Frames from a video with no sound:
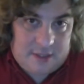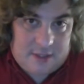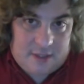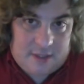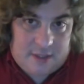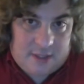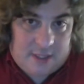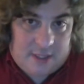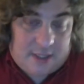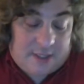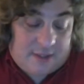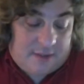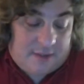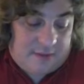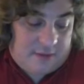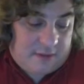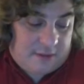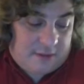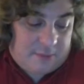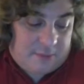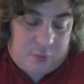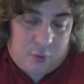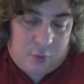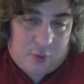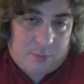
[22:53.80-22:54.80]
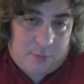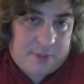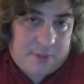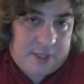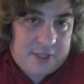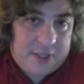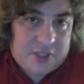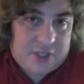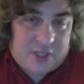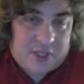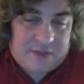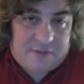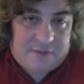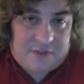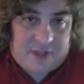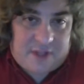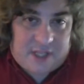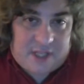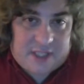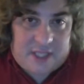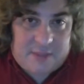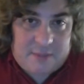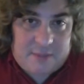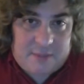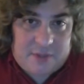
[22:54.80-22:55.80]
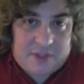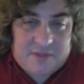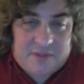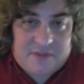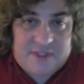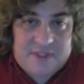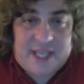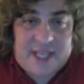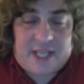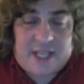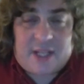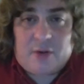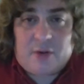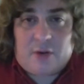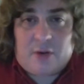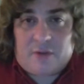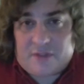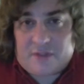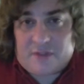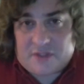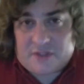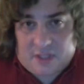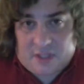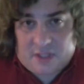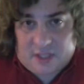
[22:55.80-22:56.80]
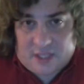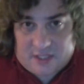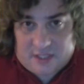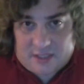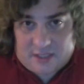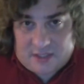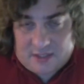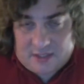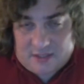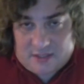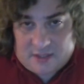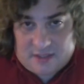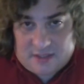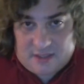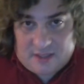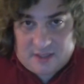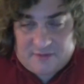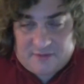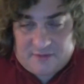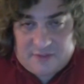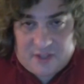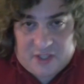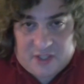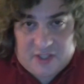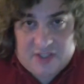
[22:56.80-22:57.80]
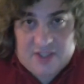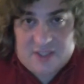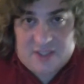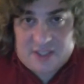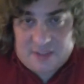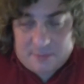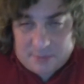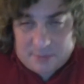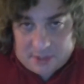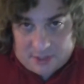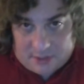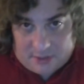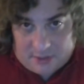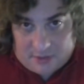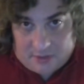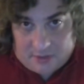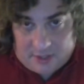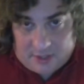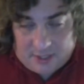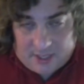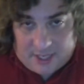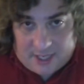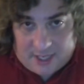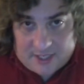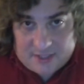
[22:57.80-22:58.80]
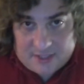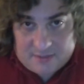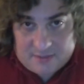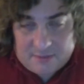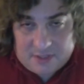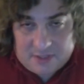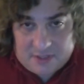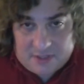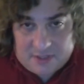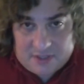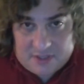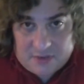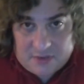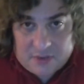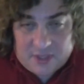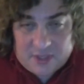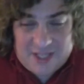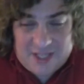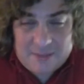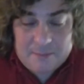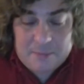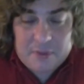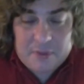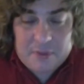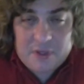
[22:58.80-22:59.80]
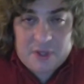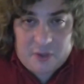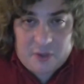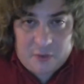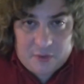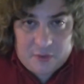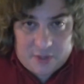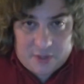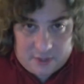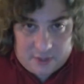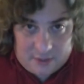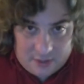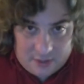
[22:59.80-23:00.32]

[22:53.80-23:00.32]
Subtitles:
And a poor PJ Fleck, he must have taken off his glasses to see if he could see better as Minnesota imploded